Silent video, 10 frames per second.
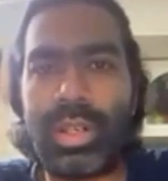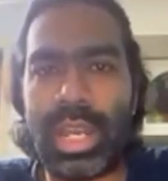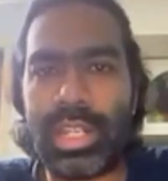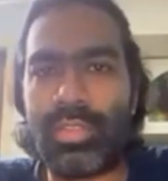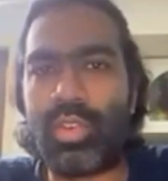
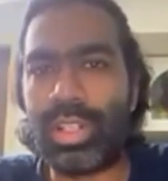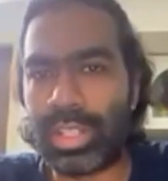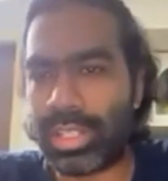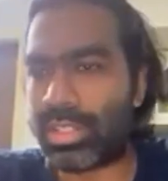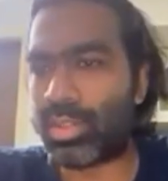And the
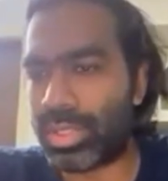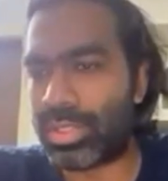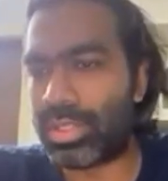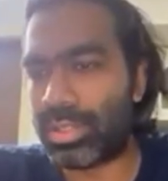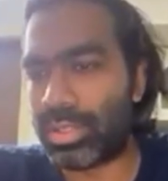false answer was
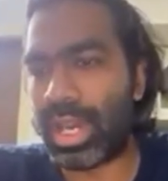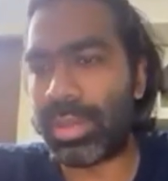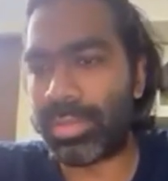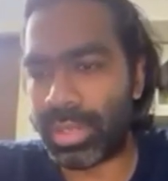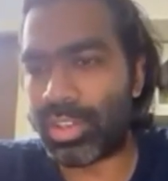
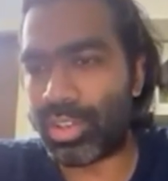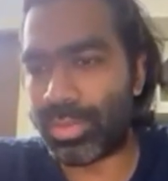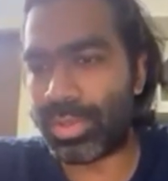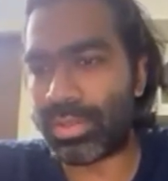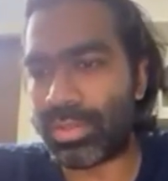
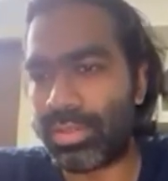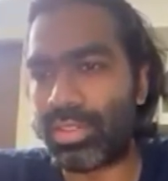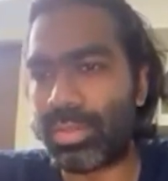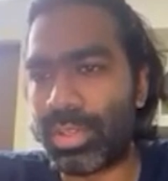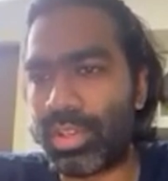hypernatremia.
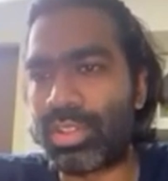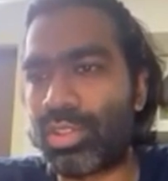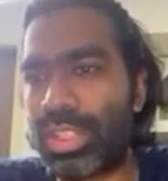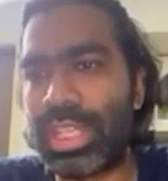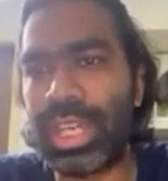So because
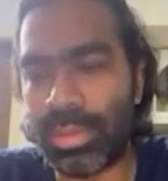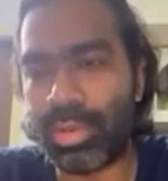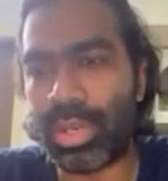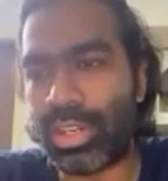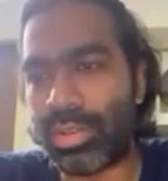you see
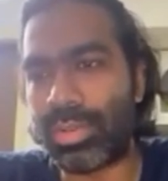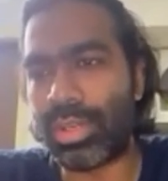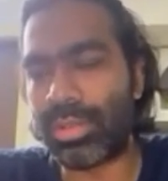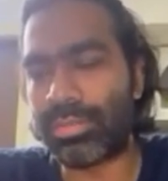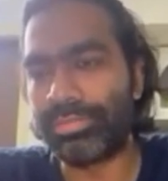hyponatremia,